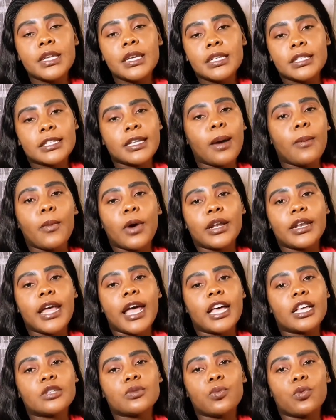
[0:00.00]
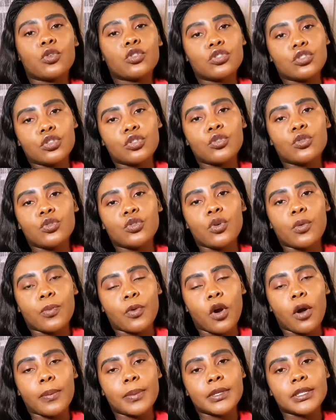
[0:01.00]
someone has walked through your
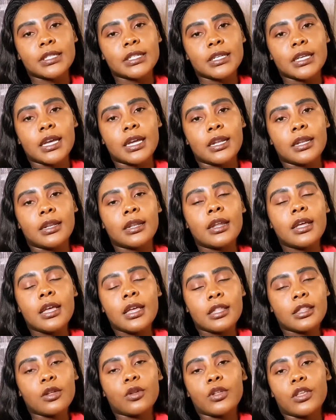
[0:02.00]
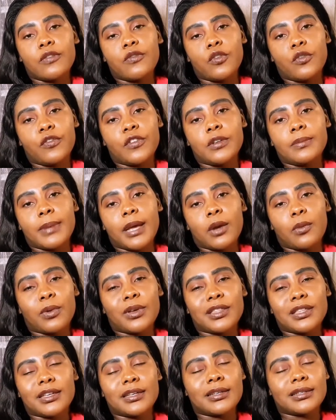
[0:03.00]
property and they'll give you feedback
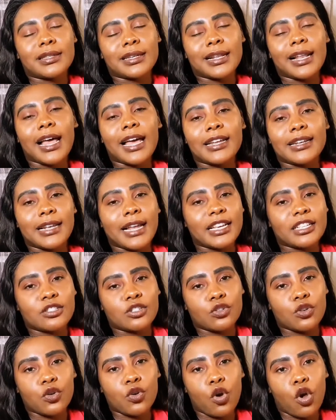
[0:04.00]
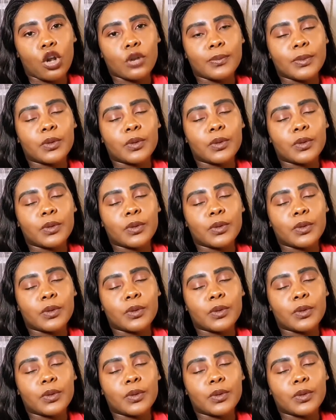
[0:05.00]
whether the client likes it or not.